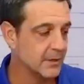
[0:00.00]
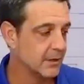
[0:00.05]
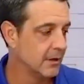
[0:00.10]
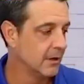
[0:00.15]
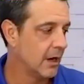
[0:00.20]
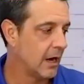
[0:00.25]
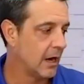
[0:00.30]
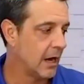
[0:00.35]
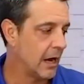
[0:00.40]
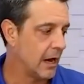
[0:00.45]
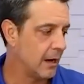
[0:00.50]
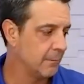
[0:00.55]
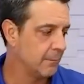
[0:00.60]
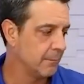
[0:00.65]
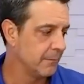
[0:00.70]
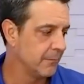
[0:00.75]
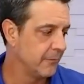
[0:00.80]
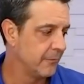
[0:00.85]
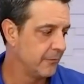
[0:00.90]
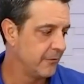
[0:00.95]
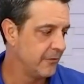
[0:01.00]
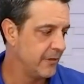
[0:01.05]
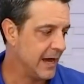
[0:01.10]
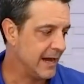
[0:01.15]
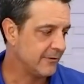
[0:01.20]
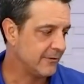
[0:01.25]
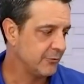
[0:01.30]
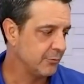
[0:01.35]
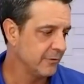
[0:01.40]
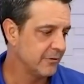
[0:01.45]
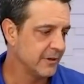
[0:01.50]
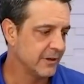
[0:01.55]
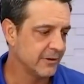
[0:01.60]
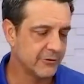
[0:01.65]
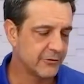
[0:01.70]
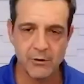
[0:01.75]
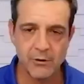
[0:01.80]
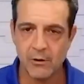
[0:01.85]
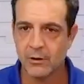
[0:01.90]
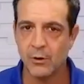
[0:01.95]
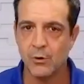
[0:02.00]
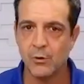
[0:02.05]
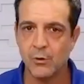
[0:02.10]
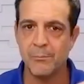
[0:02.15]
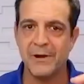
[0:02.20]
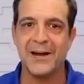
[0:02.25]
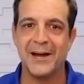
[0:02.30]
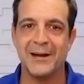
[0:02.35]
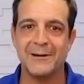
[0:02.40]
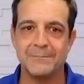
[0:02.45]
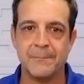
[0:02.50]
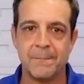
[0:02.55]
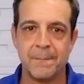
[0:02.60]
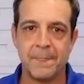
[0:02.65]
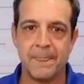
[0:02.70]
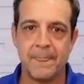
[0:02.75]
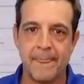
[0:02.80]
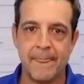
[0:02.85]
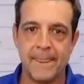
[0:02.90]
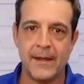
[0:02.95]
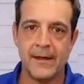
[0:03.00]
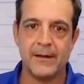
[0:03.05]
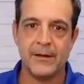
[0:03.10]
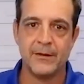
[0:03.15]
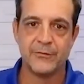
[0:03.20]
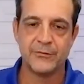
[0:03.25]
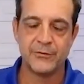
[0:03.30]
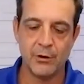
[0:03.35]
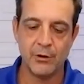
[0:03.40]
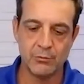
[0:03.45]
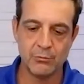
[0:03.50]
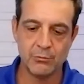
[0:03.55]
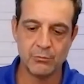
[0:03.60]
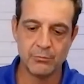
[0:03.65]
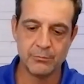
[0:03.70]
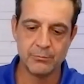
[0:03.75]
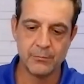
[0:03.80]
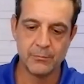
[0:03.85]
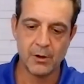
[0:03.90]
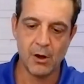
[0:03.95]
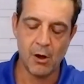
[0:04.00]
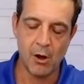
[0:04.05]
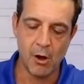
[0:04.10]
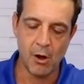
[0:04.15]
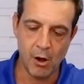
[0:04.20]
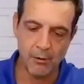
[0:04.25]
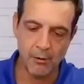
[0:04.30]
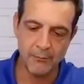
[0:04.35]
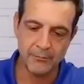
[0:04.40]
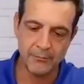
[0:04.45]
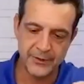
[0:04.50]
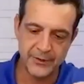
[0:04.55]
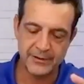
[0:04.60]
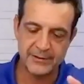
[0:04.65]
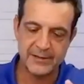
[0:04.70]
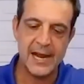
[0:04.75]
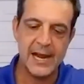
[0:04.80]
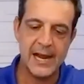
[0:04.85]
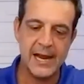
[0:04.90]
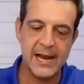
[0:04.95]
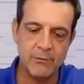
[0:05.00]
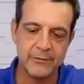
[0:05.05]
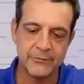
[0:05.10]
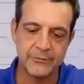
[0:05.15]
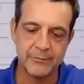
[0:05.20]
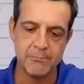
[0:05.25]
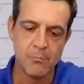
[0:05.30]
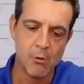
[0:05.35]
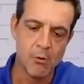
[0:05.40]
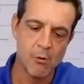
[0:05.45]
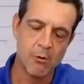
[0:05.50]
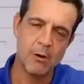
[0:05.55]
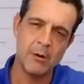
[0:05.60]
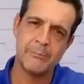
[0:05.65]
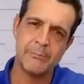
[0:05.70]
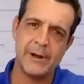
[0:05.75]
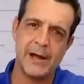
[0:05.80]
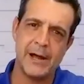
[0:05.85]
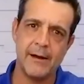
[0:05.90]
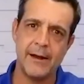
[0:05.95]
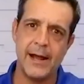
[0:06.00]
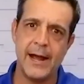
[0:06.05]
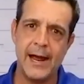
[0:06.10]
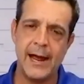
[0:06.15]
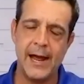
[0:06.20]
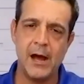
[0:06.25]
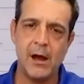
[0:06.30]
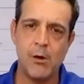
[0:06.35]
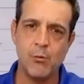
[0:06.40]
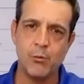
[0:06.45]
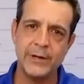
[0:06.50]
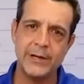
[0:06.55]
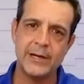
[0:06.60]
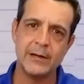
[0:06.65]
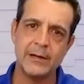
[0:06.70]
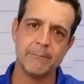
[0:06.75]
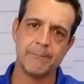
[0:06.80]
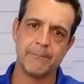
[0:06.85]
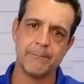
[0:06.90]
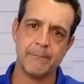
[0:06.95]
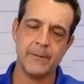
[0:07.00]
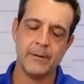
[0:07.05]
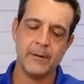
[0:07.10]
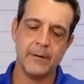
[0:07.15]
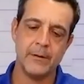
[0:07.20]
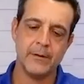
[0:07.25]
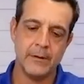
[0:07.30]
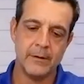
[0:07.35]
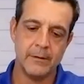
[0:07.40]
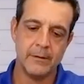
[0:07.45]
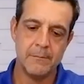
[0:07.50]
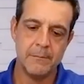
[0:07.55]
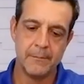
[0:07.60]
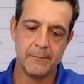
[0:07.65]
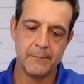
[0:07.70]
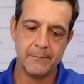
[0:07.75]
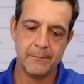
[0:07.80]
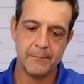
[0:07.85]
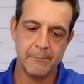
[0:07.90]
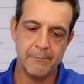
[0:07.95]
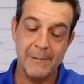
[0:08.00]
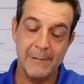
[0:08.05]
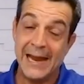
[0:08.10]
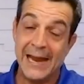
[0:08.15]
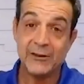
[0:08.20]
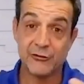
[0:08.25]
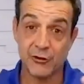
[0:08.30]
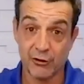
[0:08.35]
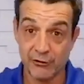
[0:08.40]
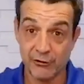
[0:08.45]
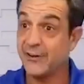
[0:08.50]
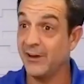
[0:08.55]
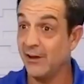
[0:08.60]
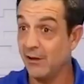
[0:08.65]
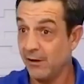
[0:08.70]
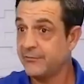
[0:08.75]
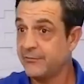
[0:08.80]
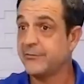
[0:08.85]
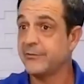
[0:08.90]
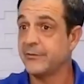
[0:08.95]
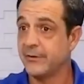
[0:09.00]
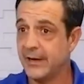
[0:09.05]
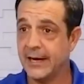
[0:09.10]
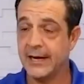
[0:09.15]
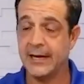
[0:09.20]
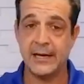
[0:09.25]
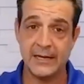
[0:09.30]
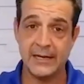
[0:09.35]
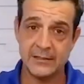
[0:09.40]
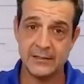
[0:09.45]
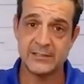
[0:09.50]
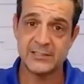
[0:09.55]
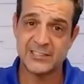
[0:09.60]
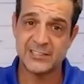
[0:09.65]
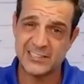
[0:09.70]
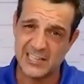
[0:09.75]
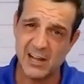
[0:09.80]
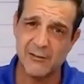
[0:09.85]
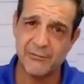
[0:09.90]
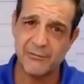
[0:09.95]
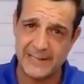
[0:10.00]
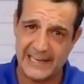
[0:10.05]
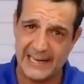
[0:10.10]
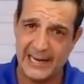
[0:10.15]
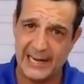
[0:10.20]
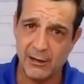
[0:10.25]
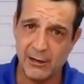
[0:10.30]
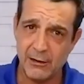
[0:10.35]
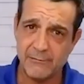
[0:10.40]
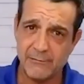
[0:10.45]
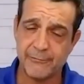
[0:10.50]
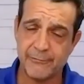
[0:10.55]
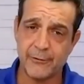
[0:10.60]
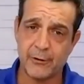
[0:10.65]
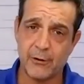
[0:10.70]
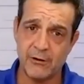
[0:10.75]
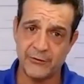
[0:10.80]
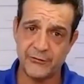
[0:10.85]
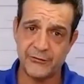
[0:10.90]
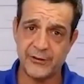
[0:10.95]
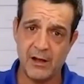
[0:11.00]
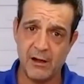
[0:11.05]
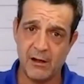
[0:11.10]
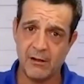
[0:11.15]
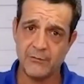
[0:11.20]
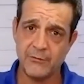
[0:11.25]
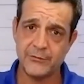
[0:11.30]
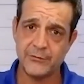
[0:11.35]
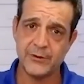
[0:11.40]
Um, that's when things start going bad. So uh, today was more about how we can manage ourselves and, and self care for ourselves,